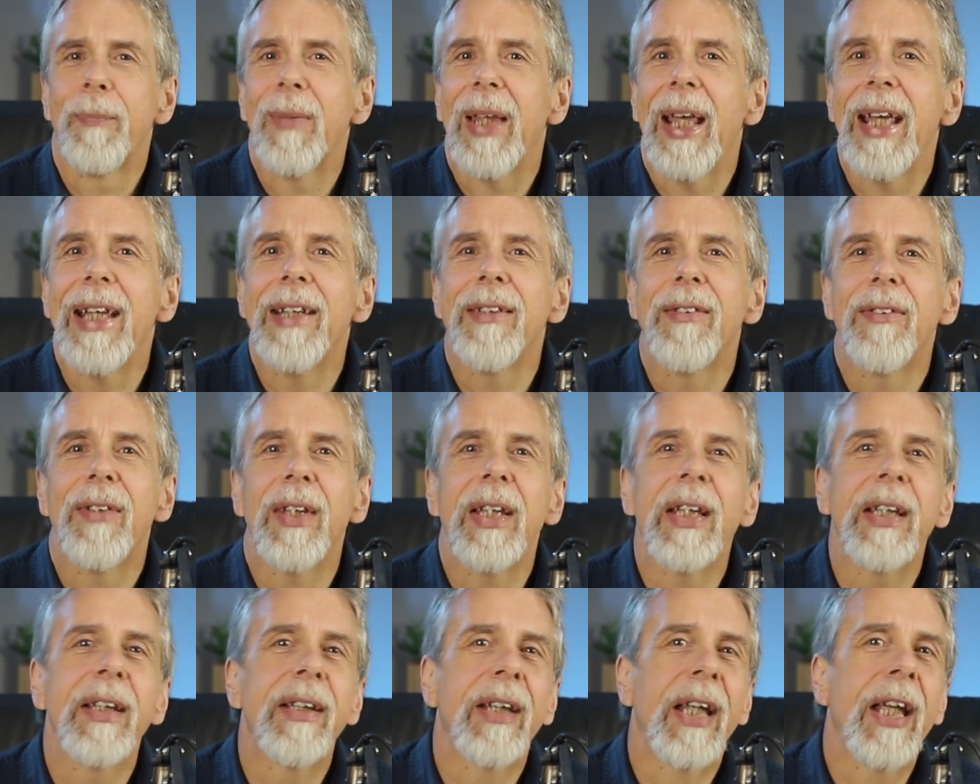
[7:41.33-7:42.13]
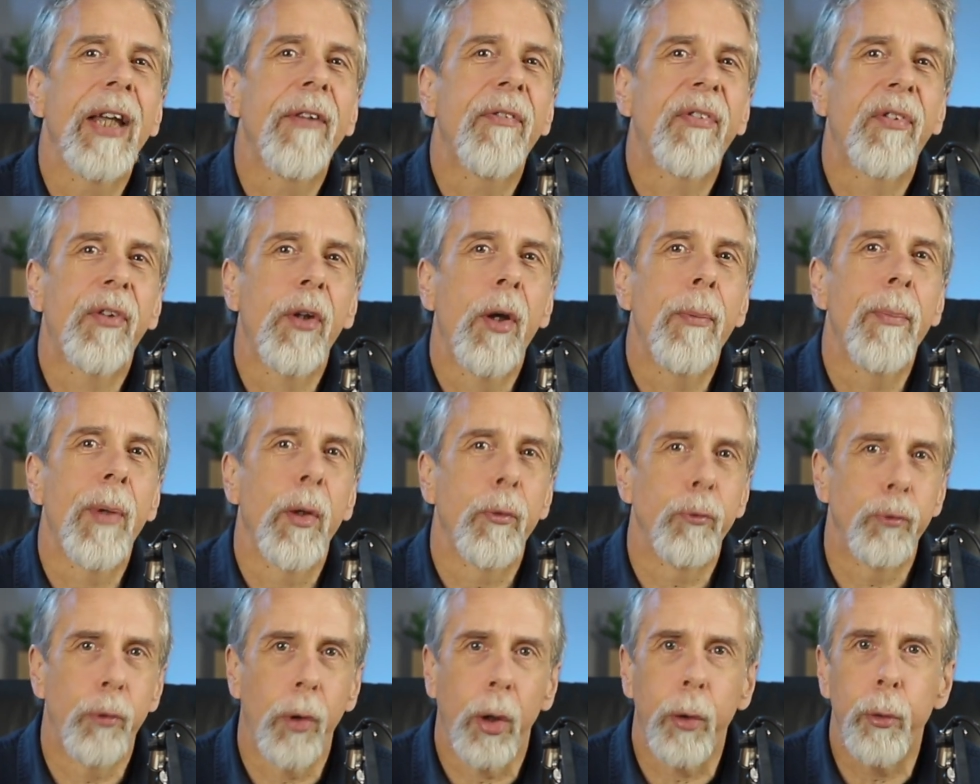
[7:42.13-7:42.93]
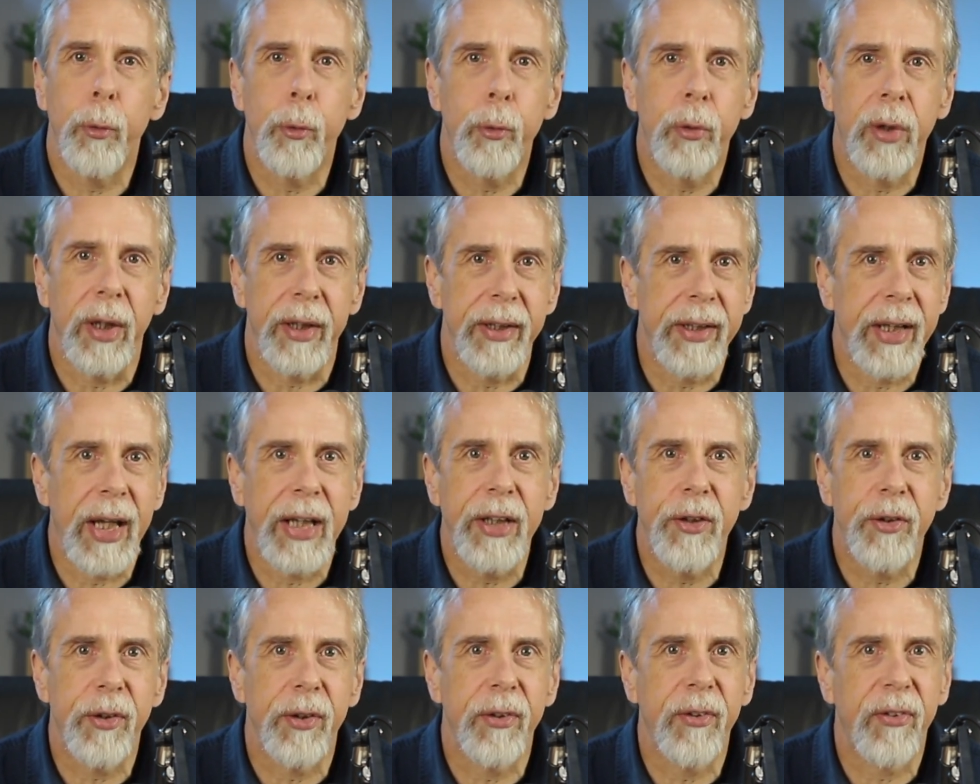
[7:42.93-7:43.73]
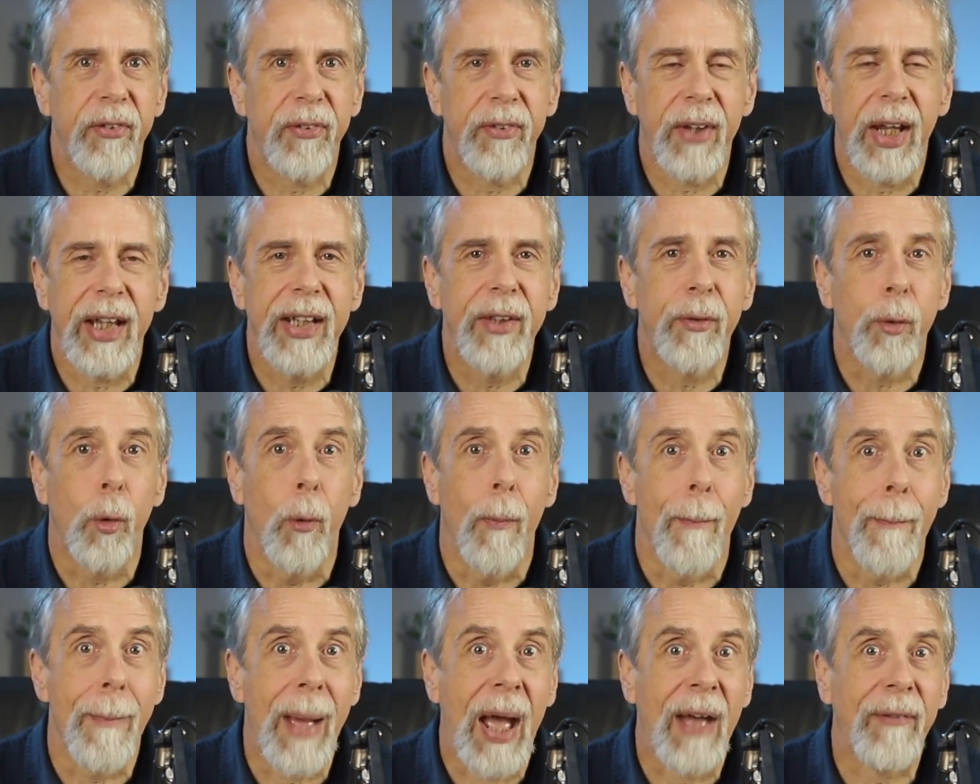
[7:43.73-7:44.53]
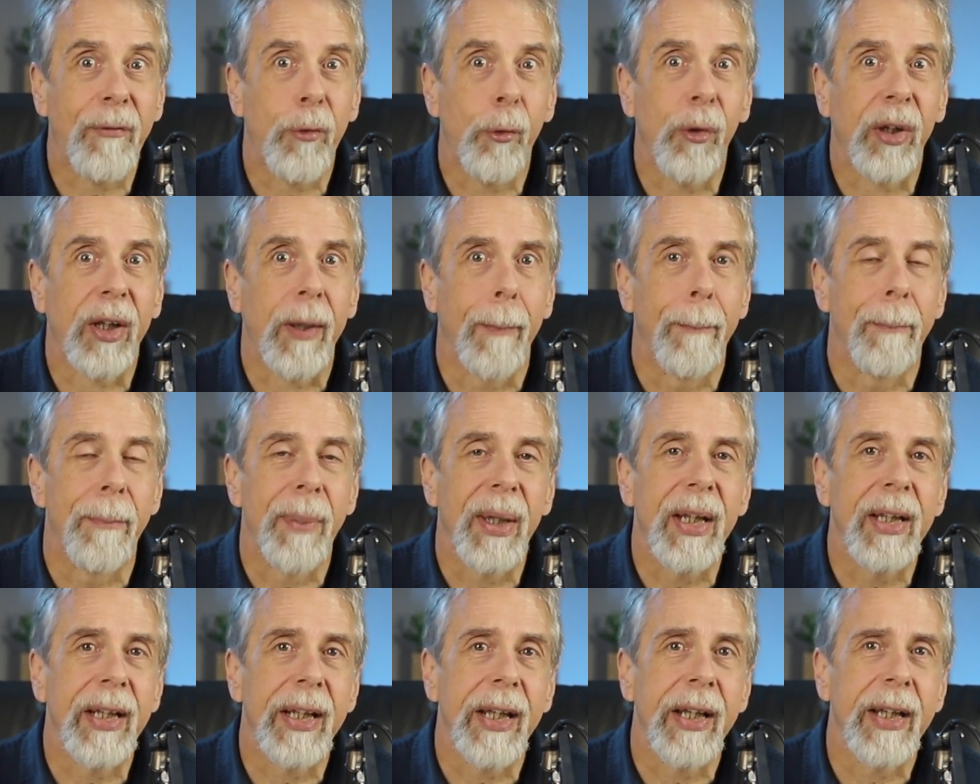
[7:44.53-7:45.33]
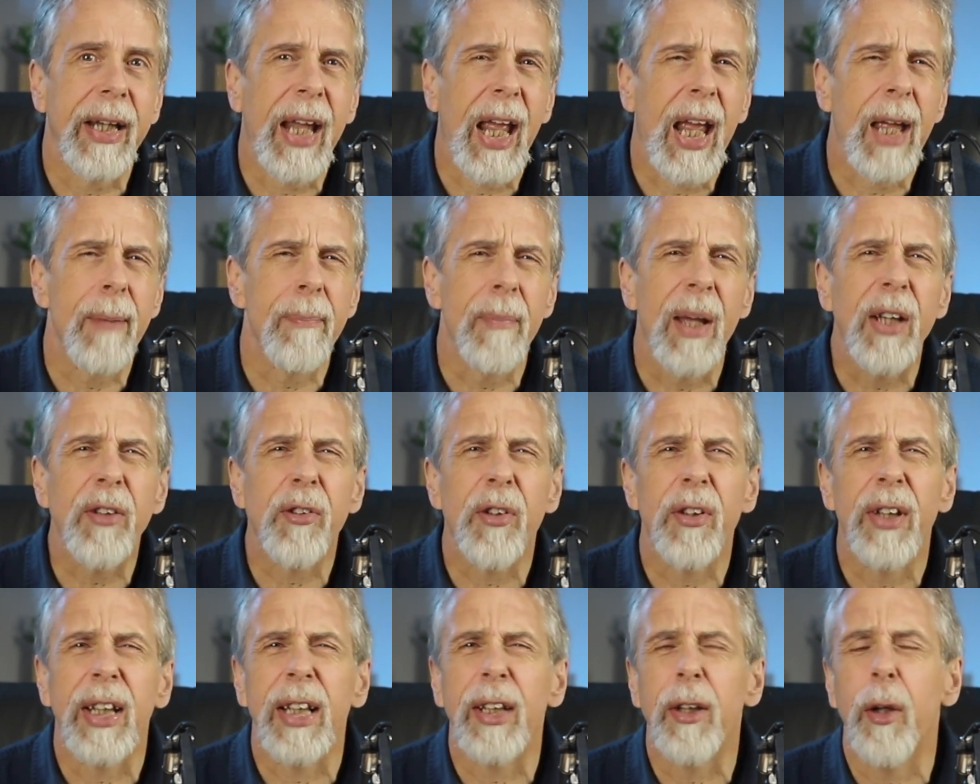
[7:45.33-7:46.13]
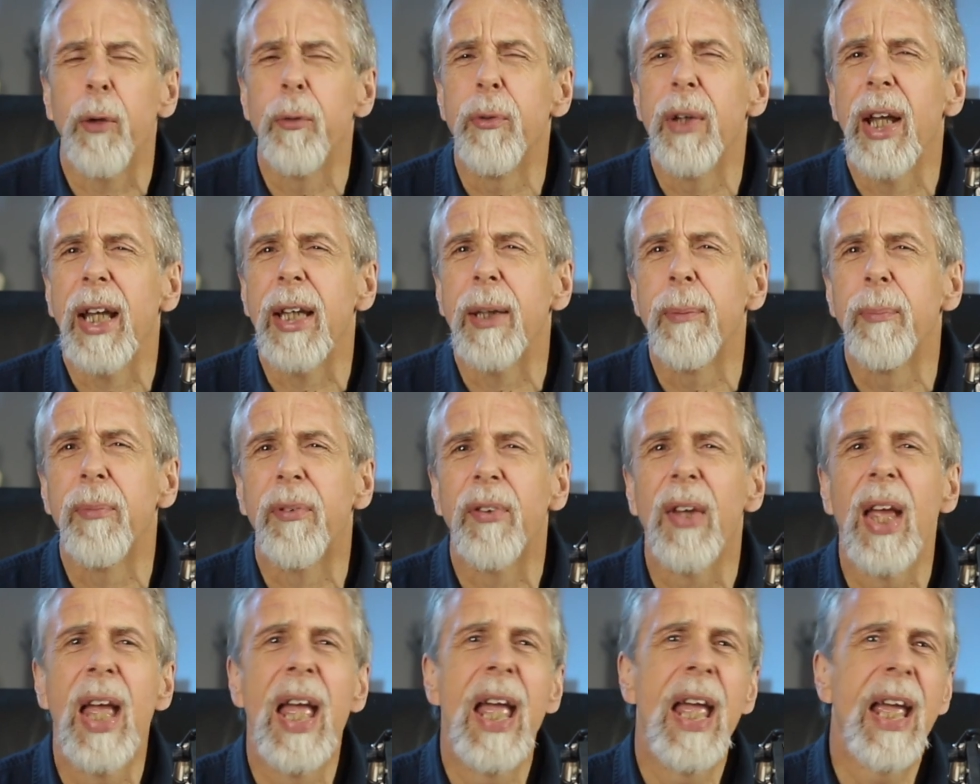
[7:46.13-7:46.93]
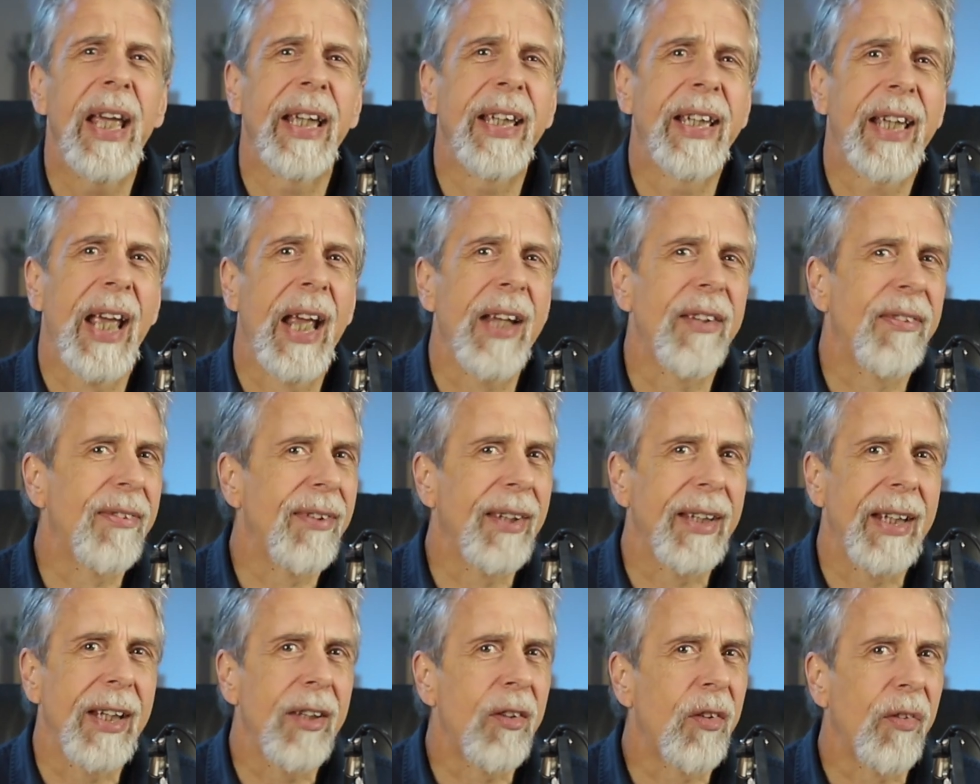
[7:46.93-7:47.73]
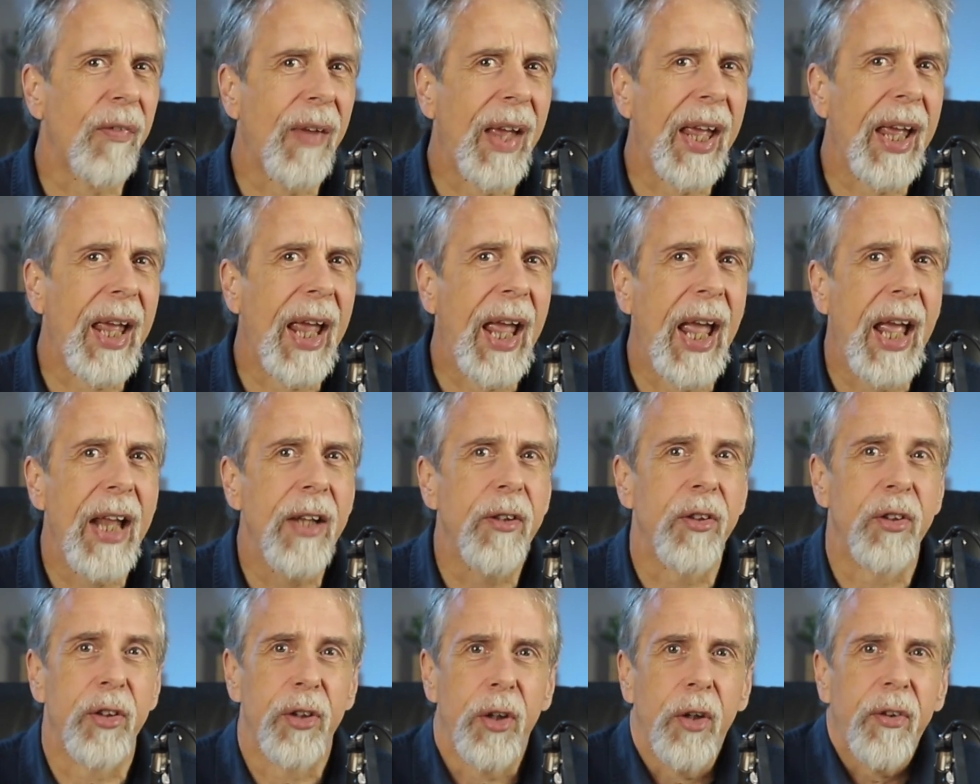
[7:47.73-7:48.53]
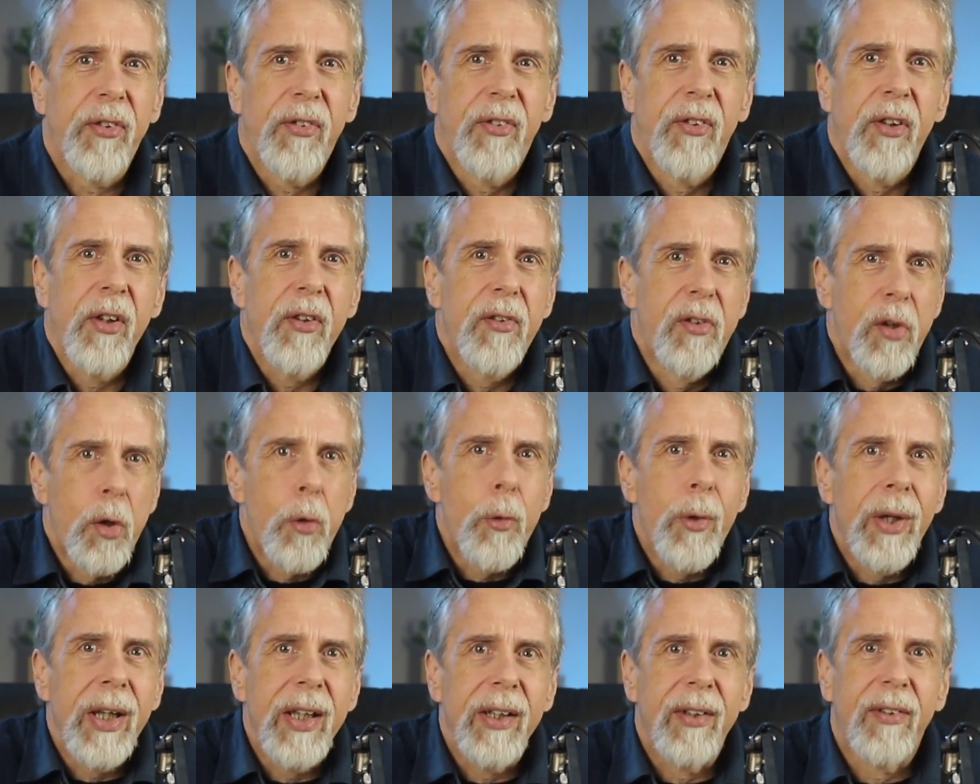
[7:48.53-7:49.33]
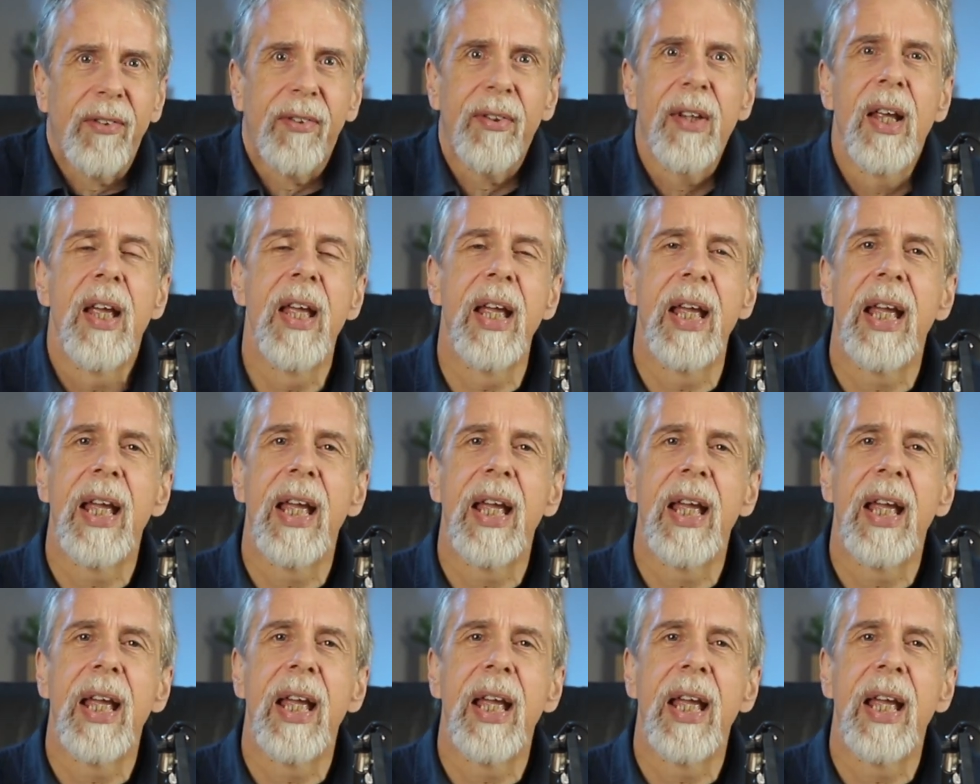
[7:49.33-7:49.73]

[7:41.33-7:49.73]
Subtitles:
Indeed, if some rogue nation state or maverick billionaire, mentioning no names, gets it into their head just to do it,